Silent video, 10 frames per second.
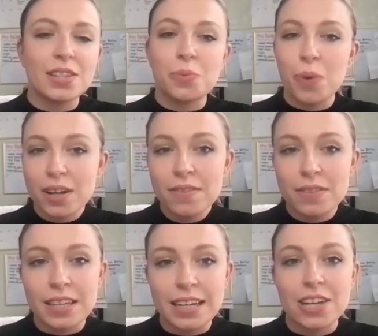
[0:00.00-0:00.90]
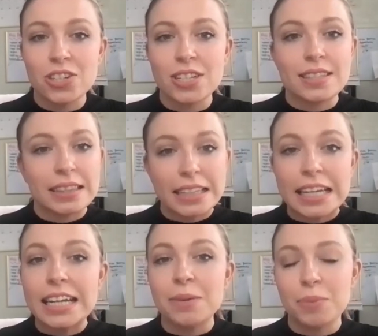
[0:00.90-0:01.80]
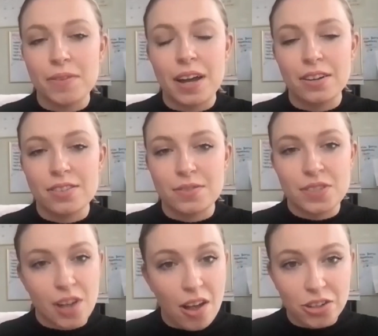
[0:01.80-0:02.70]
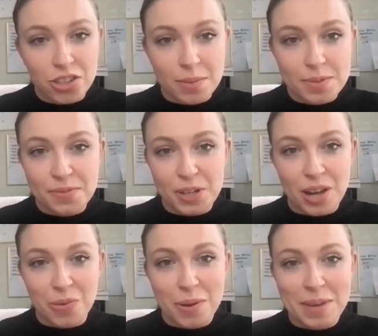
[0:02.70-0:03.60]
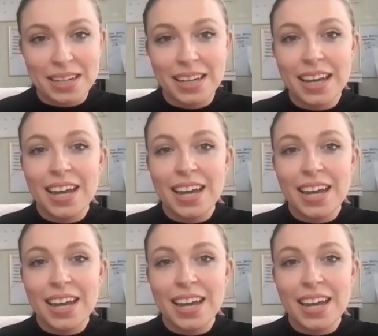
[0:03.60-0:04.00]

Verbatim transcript: It's one of the nation's leading providers of scholarships for young women.